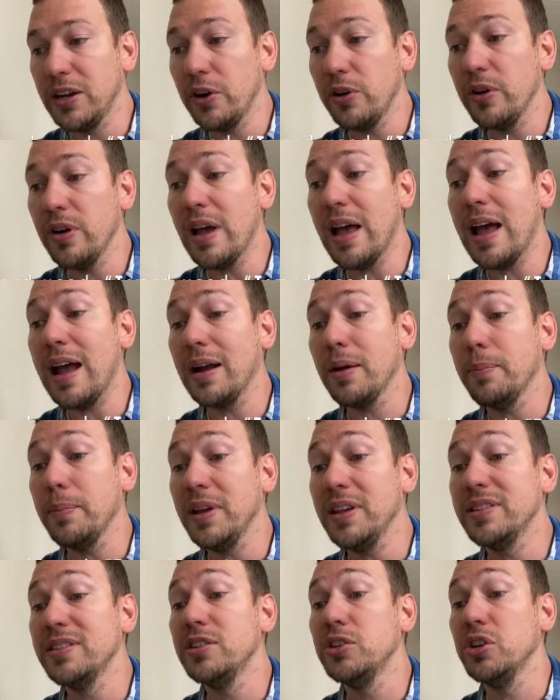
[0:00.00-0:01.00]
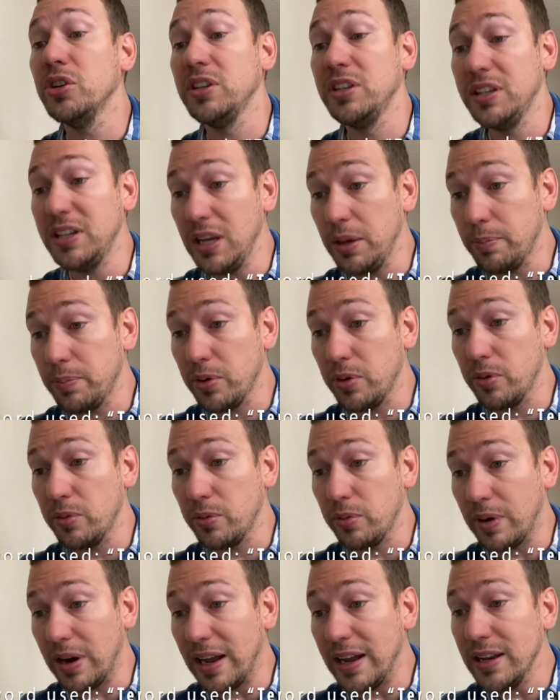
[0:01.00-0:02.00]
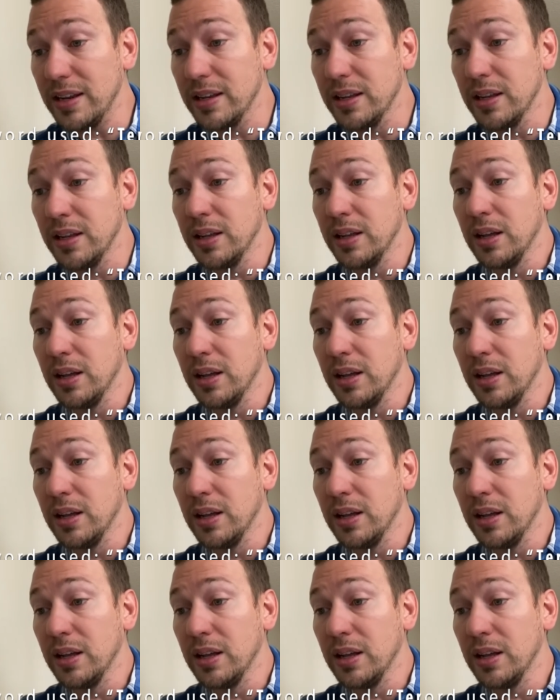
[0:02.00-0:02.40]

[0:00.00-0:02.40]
Tereo Ek means to keep, right?